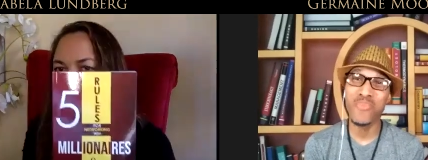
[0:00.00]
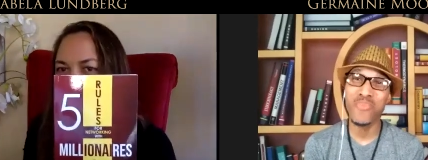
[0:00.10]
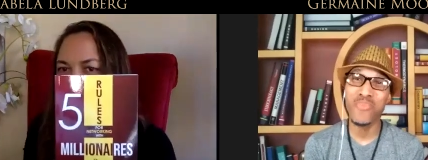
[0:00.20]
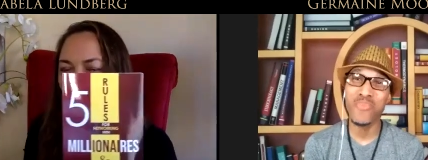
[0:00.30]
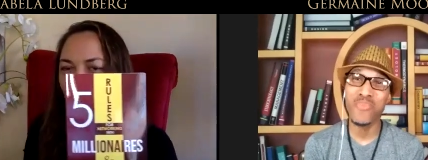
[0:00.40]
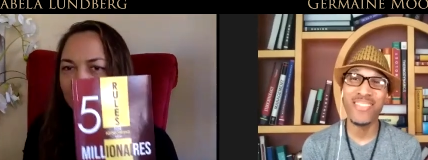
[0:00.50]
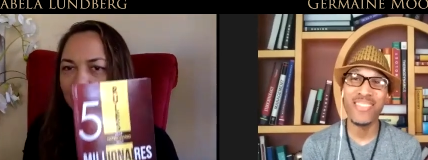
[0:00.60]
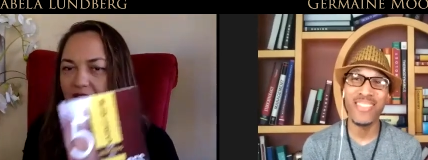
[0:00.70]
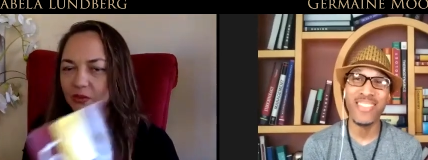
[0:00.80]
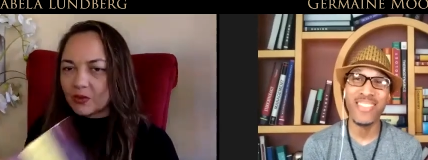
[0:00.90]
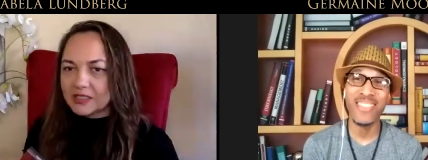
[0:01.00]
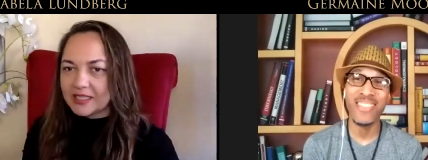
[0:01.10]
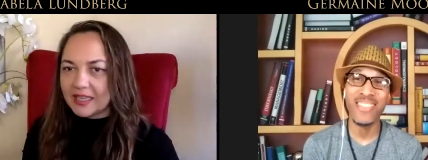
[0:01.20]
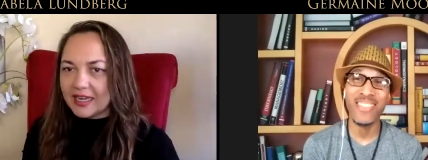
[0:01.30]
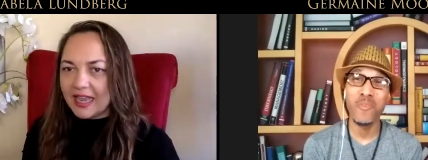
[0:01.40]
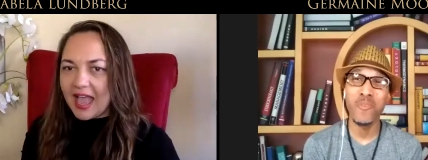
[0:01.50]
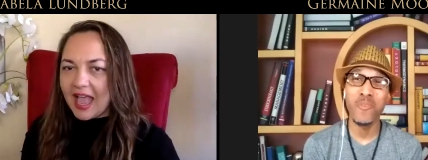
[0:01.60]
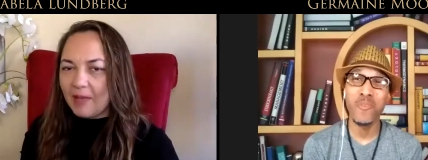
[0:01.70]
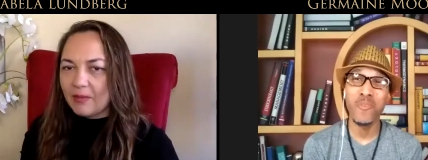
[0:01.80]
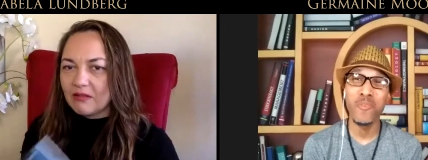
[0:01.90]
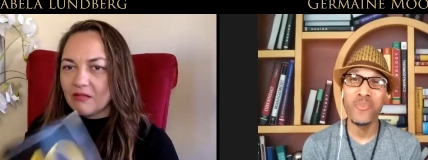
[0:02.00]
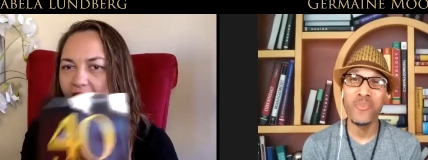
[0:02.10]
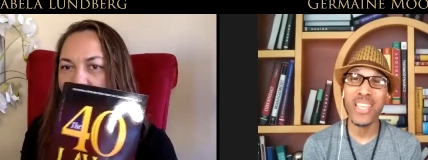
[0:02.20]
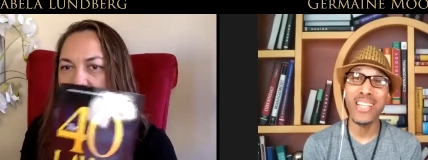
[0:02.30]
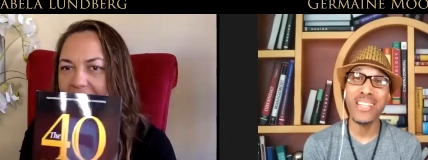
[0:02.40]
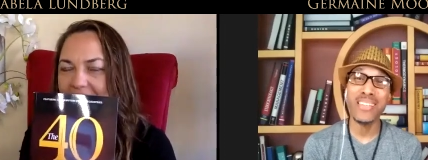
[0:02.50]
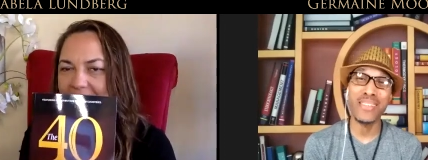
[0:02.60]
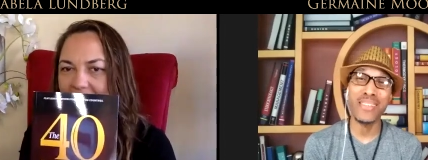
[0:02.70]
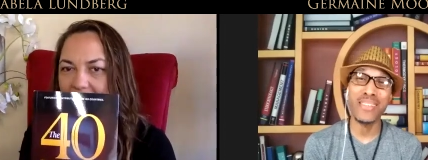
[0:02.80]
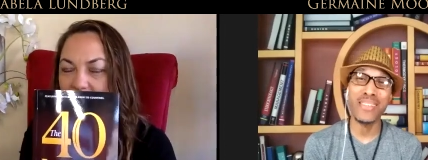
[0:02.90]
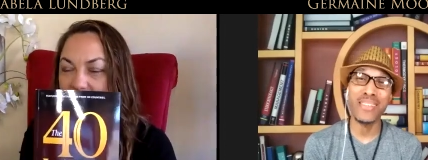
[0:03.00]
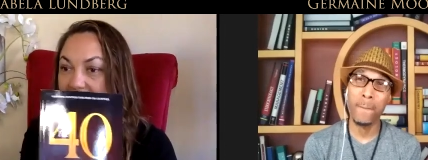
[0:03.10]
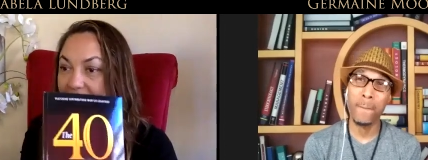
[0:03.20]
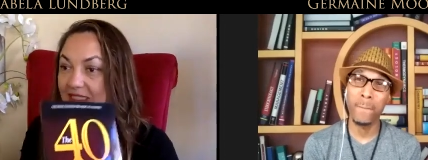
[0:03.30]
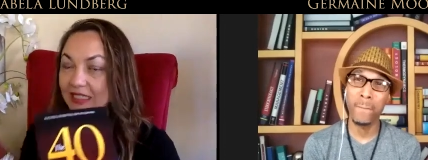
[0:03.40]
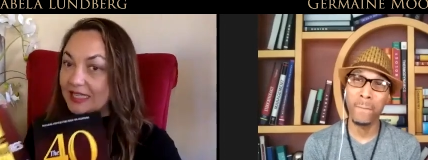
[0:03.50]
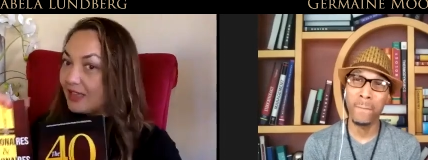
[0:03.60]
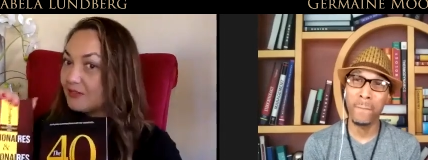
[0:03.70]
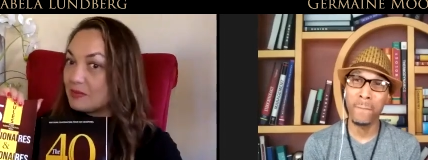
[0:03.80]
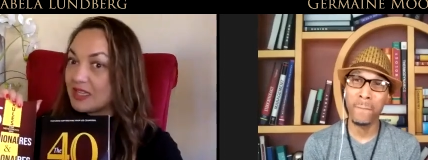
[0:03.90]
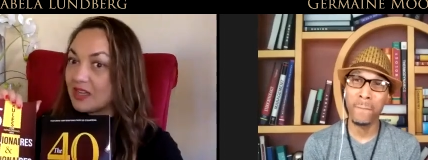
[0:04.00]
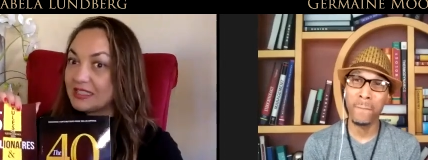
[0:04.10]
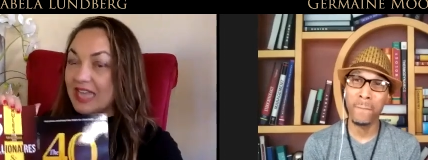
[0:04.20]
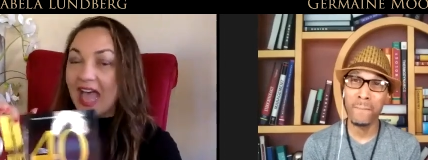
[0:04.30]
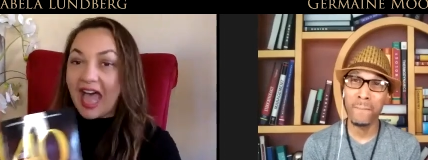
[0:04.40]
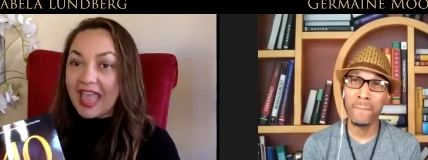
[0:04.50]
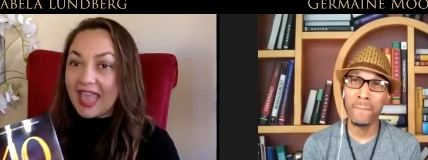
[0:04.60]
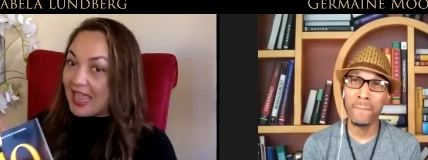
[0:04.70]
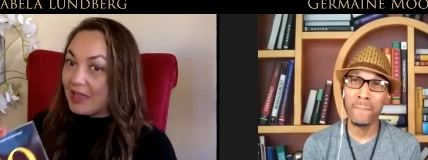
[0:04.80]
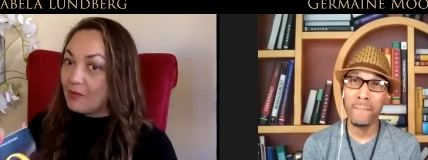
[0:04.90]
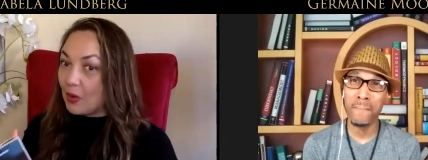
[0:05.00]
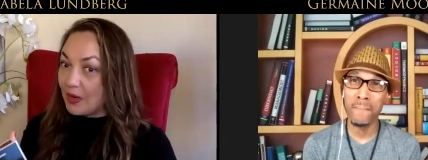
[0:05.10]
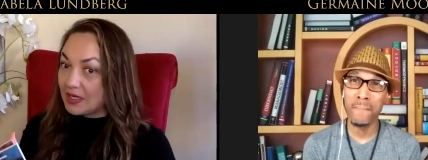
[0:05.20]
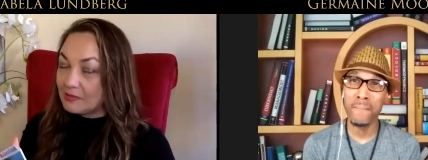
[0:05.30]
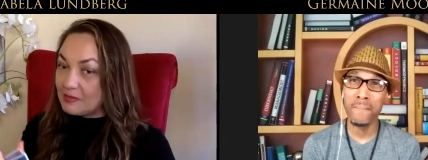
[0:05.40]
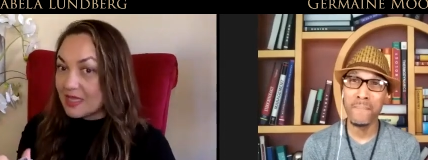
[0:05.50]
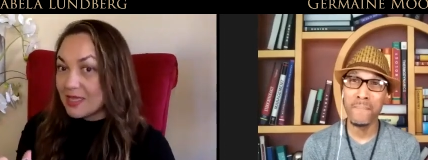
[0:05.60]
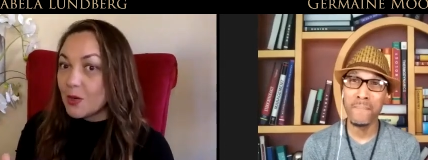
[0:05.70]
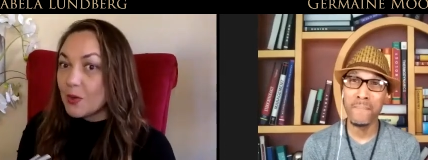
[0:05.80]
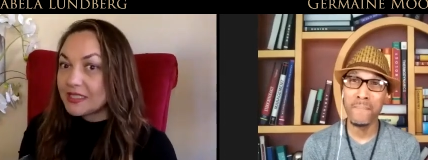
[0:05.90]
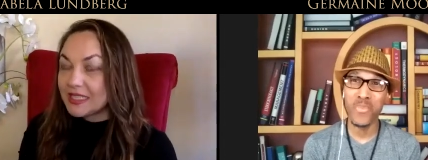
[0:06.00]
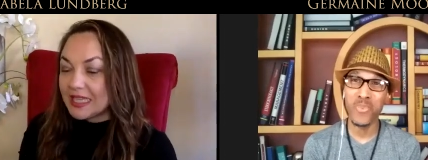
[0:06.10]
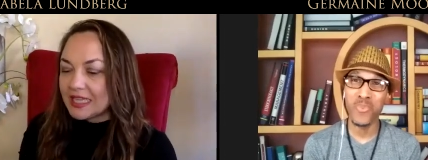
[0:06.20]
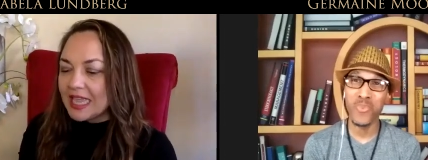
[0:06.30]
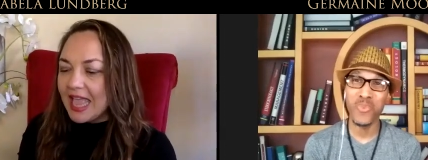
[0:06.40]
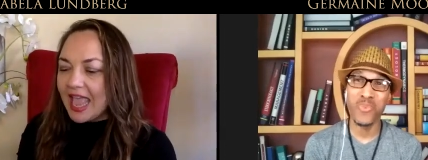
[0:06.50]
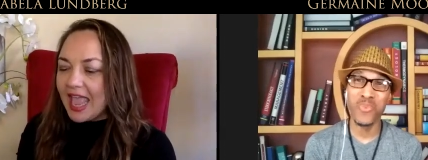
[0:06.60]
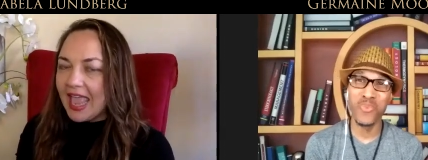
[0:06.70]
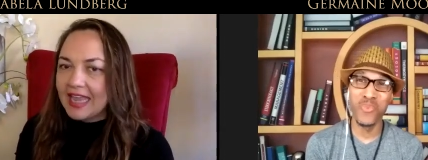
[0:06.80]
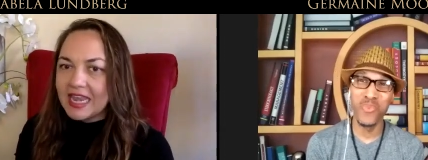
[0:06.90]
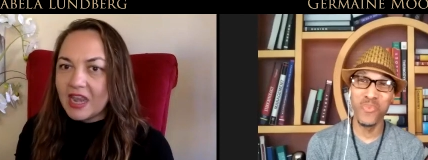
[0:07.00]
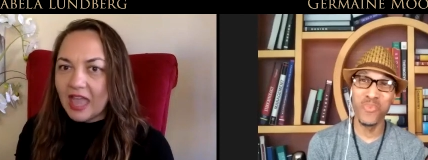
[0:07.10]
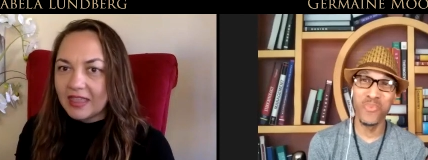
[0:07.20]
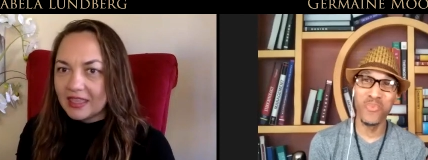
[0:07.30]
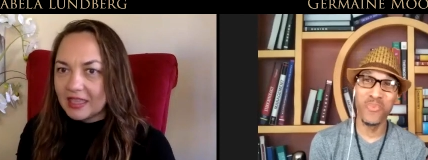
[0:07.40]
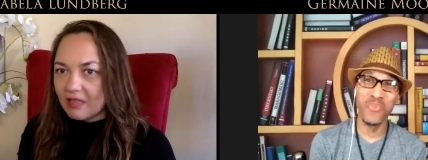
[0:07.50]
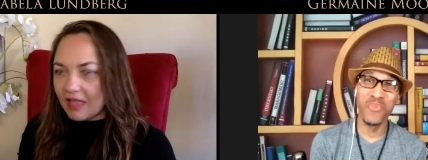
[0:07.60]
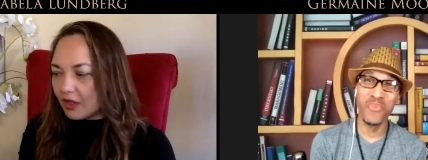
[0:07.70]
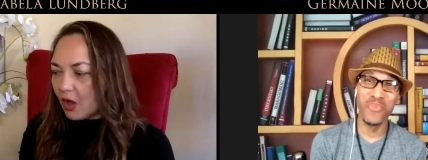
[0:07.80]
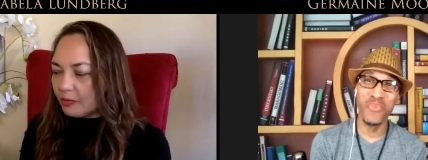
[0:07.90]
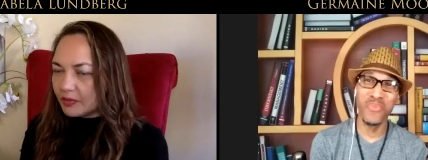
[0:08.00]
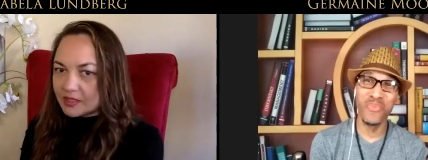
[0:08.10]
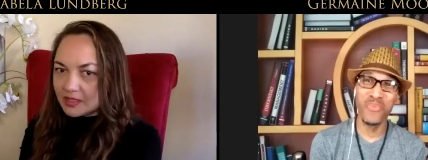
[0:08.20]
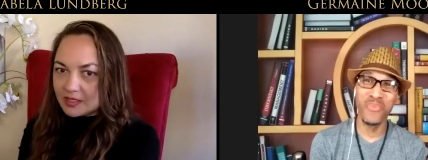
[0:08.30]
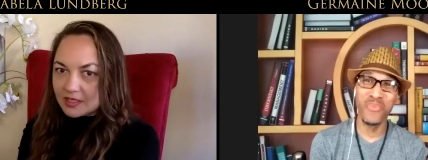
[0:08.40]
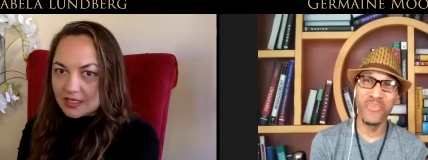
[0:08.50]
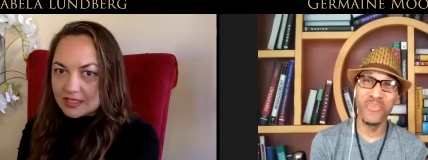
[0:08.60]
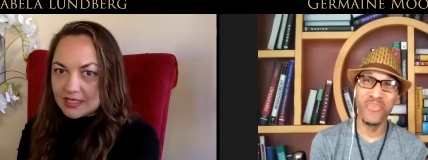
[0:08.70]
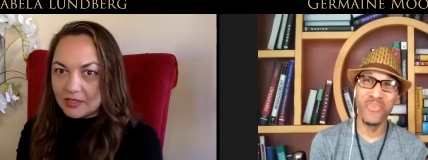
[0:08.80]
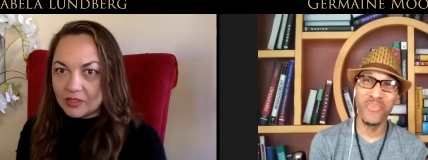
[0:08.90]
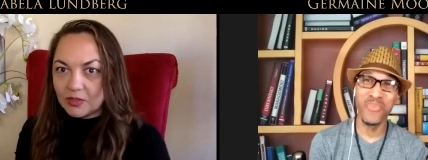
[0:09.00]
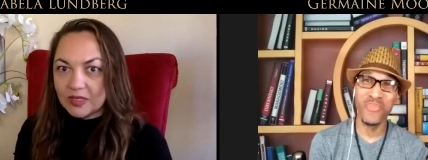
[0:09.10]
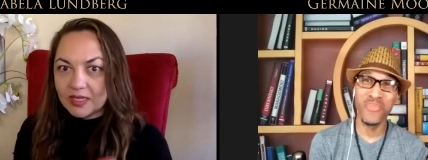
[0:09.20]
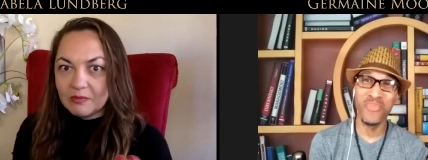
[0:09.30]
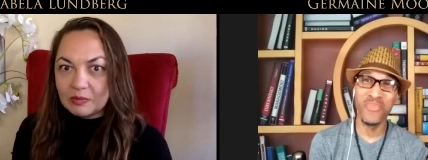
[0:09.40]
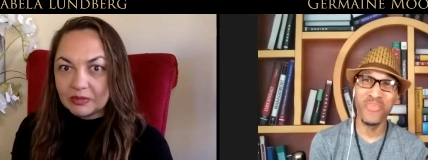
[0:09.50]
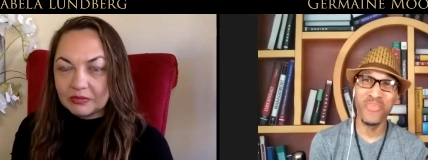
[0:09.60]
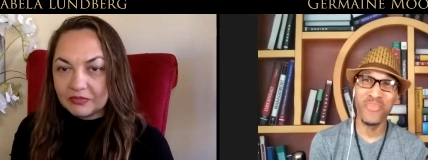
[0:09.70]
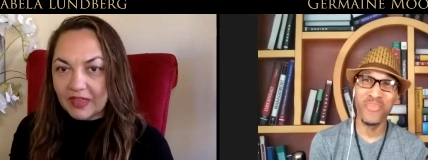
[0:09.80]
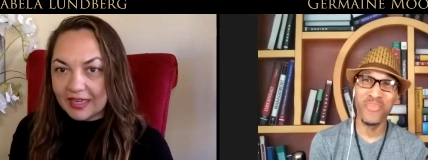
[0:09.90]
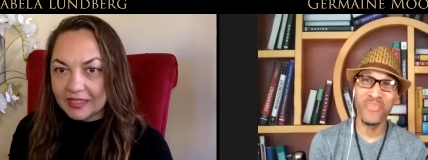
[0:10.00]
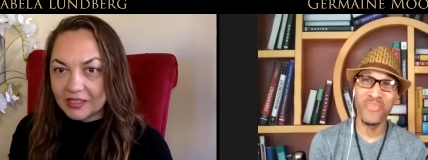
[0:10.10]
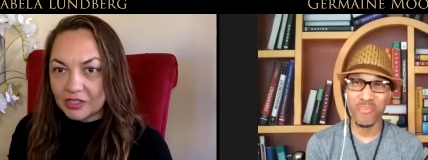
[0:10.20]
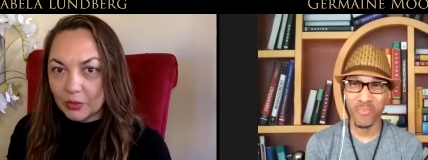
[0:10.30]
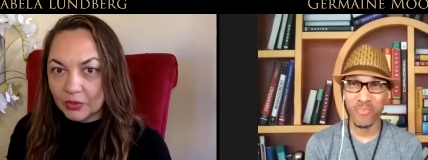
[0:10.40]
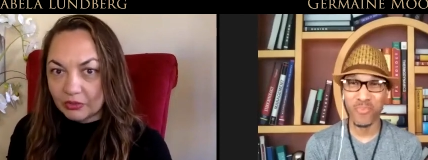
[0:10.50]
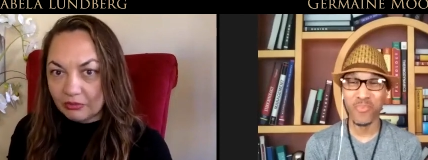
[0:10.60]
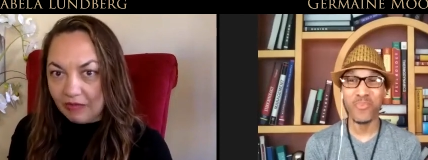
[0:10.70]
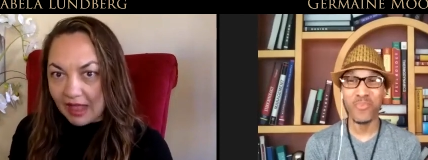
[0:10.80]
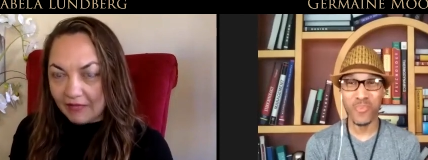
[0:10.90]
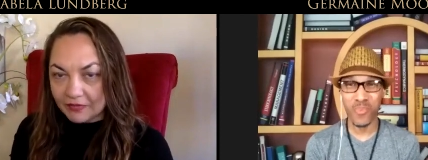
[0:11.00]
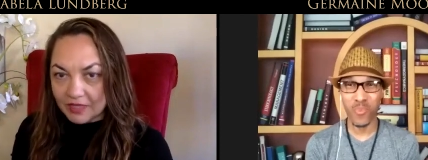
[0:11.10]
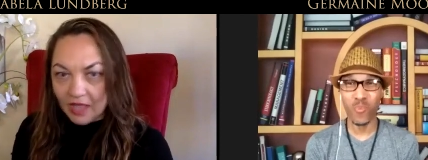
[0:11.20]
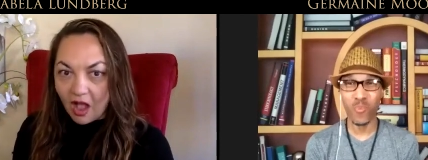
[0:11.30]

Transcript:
Speaker 1: I totally endorse it. I'm glad you sent it to me as the gift because I am going to be using and nothing like opportunity that you can perfect your craft.